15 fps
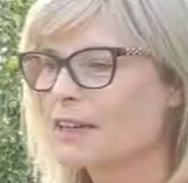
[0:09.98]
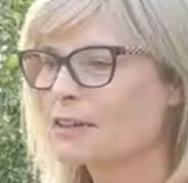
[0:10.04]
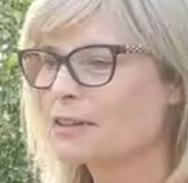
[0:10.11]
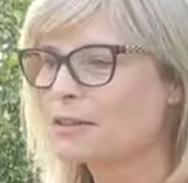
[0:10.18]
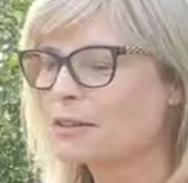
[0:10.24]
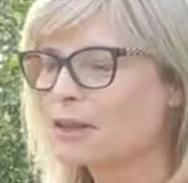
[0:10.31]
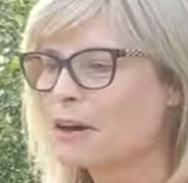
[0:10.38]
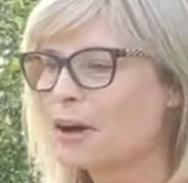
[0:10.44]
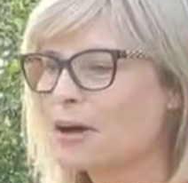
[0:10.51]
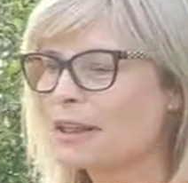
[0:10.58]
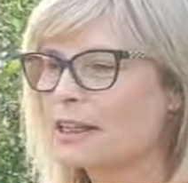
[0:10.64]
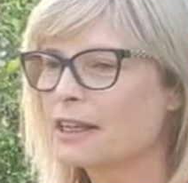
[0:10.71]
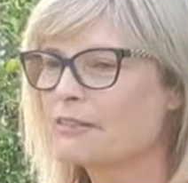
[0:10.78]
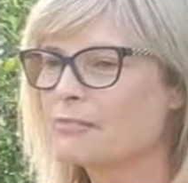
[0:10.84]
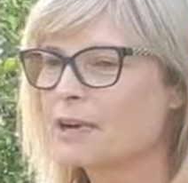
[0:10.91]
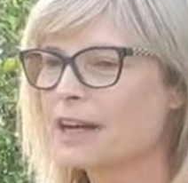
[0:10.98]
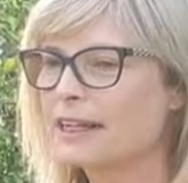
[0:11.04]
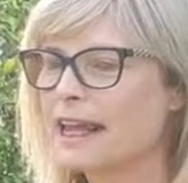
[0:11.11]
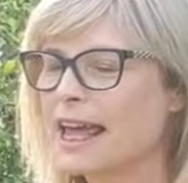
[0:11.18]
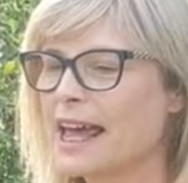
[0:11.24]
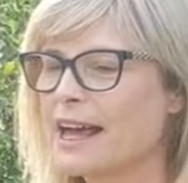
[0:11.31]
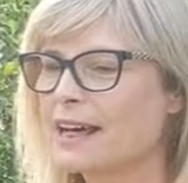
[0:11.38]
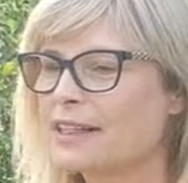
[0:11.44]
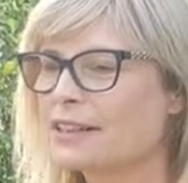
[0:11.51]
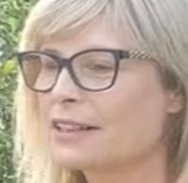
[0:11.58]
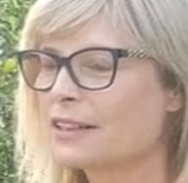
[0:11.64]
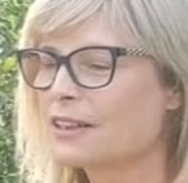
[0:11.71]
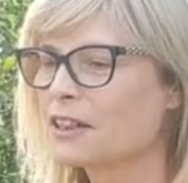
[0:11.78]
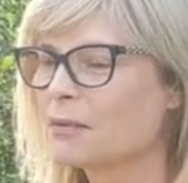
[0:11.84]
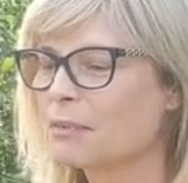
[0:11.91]
a fellow colleague of mine had
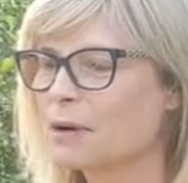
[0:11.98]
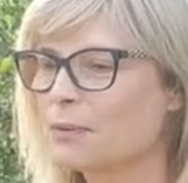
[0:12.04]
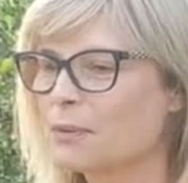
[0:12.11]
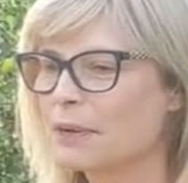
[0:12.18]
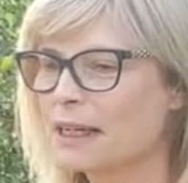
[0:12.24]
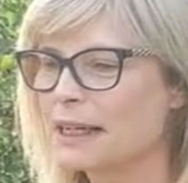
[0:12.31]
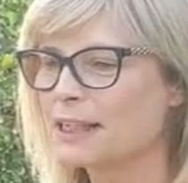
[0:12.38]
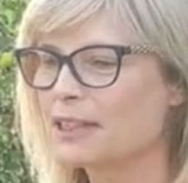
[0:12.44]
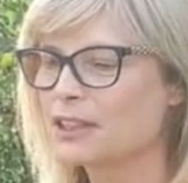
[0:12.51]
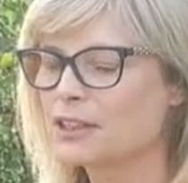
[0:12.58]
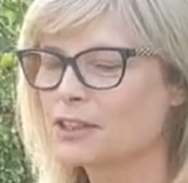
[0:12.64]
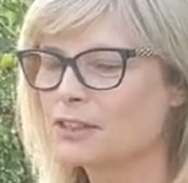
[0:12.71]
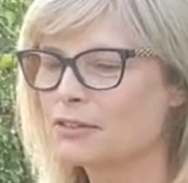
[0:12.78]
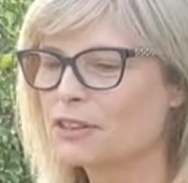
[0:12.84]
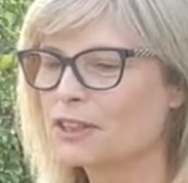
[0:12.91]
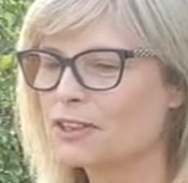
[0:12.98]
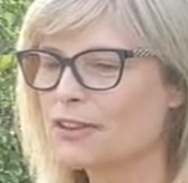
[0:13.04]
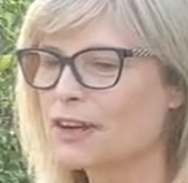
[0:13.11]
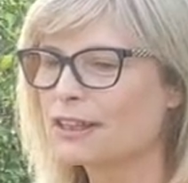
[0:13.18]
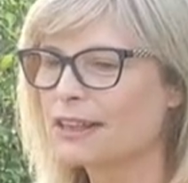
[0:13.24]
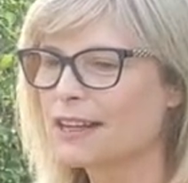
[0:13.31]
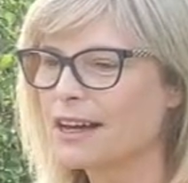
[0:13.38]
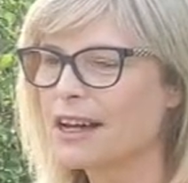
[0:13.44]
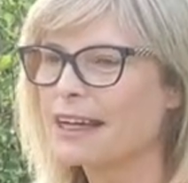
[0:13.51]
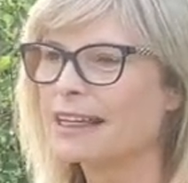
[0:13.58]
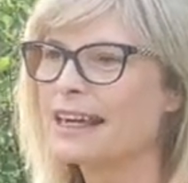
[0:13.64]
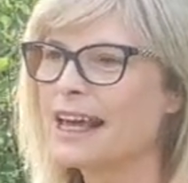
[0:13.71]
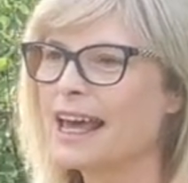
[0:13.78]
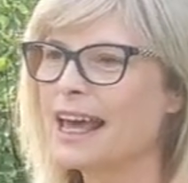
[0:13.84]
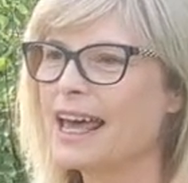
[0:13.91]
heard about Weed Institute just
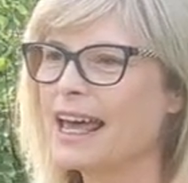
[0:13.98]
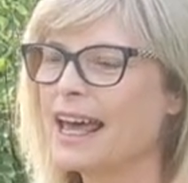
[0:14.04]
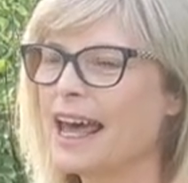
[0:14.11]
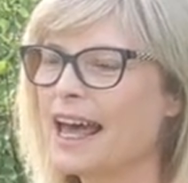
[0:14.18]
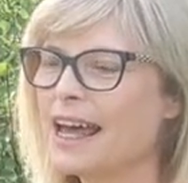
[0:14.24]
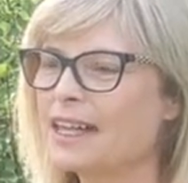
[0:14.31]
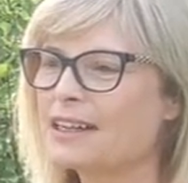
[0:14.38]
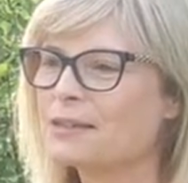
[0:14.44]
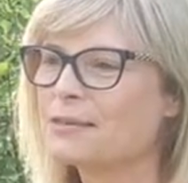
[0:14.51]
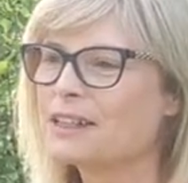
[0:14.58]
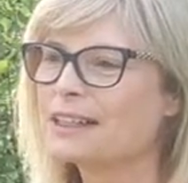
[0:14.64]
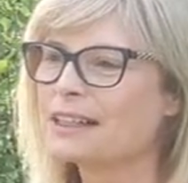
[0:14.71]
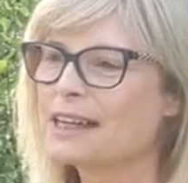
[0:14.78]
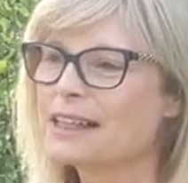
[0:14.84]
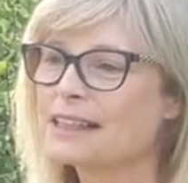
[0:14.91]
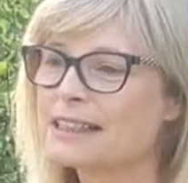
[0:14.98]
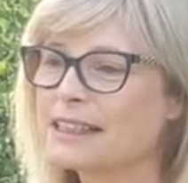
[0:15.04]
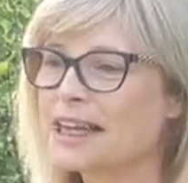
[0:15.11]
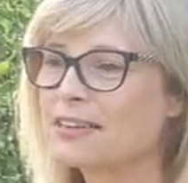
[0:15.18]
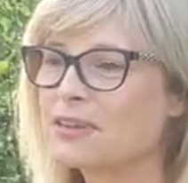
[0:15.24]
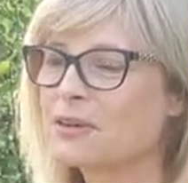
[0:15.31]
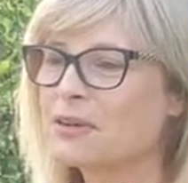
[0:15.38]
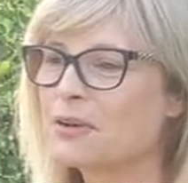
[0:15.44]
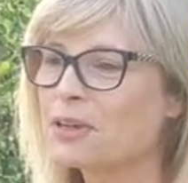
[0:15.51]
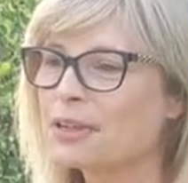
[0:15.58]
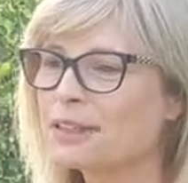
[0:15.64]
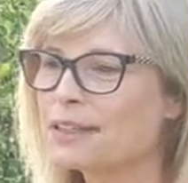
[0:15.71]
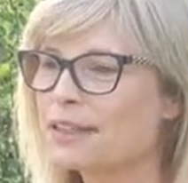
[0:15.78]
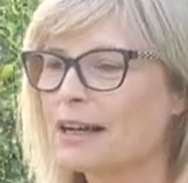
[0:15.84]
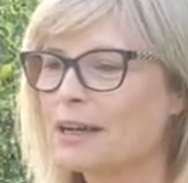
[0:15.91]
online, and we decided to take the
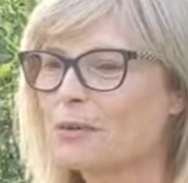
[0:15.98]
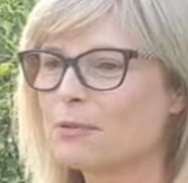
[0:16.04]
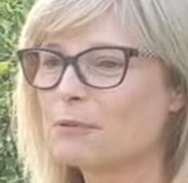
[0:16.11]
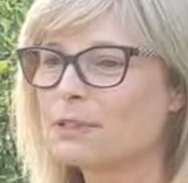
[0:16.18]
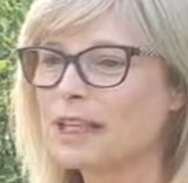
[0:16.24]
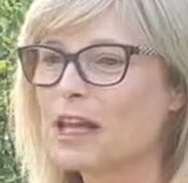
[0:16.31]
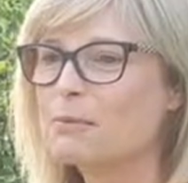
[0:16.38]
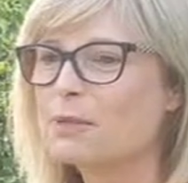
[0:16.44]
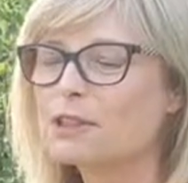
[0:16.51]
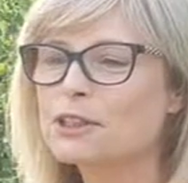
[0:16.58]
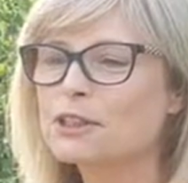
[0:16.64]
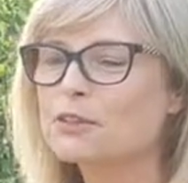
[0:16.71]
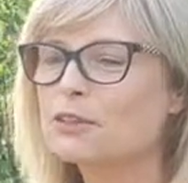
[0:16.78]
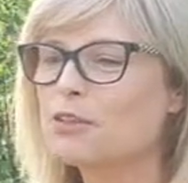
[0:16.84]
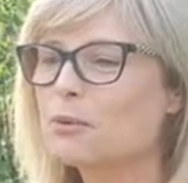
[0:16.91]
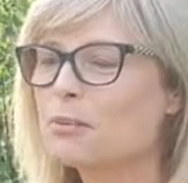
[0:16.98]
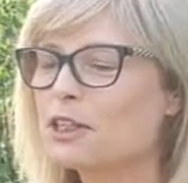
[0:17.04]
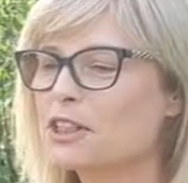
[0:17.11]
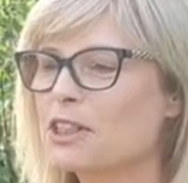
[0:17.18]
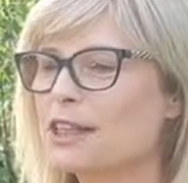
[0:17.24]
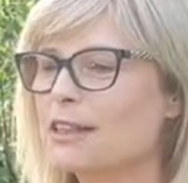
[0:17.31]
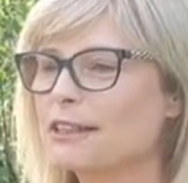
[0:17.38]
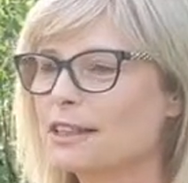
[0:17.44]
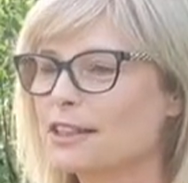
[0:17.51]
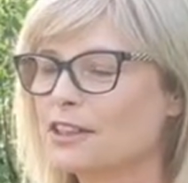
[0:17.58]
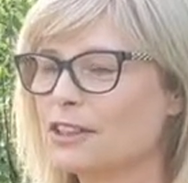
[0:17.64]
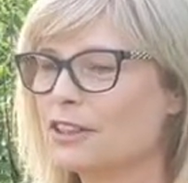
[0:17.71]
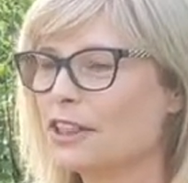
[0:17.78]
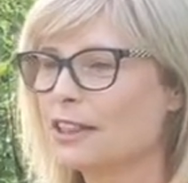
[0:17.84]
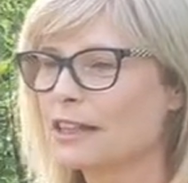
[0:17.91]
course. I was able to do so much healing,
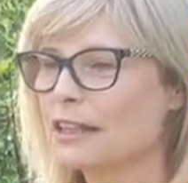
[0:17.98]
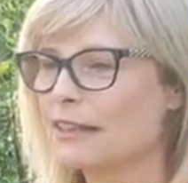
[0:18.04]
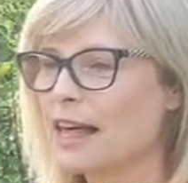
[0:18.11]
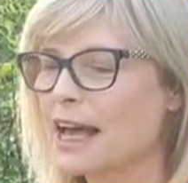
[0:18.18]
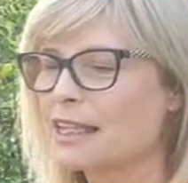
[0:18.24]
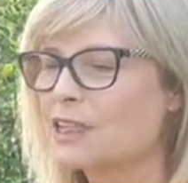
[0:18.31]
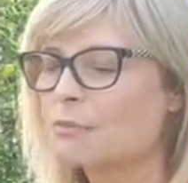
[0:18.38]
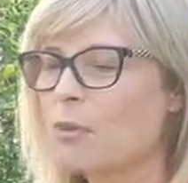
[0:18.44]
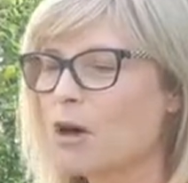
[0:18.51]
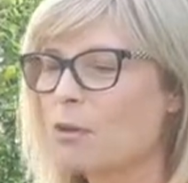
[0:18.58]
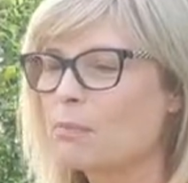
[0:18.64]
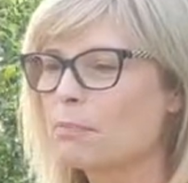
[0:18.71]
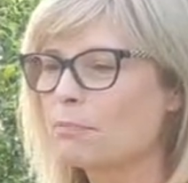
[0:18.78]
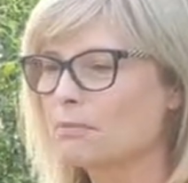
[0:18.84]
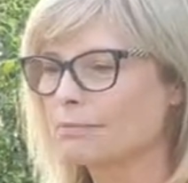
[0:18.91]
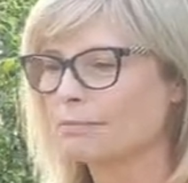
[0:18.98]
just that small